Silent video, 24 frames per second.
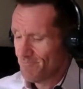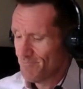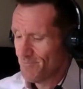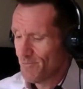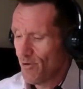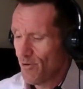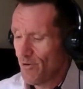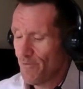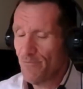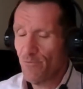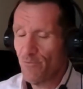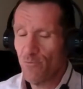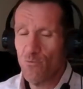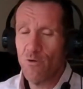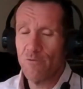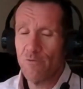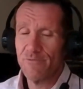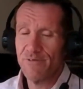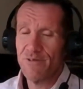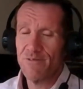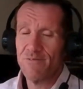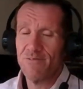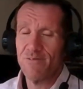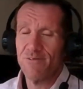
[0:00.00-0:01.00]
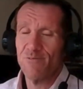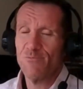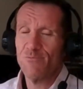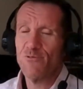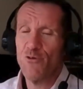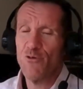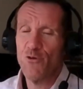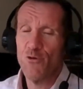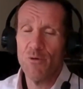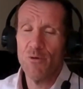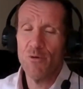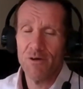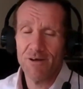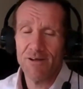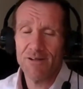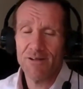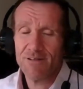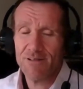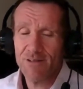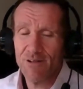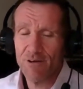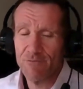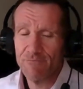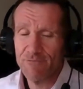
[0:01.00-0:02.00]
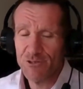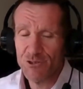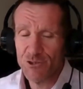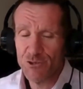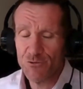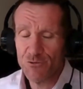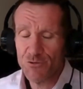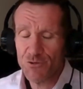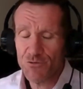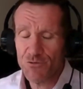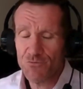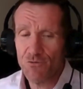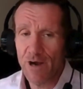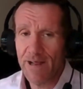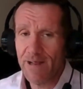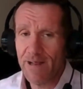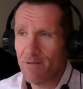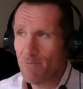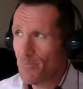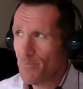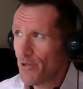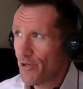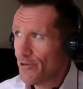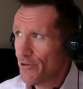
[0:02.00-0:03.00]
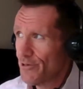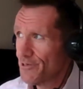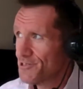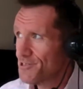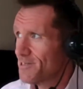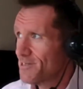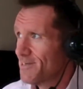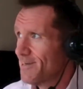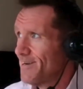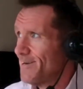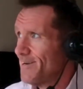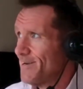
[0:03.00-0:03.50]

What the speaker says: offer what we do at a reduced rate, because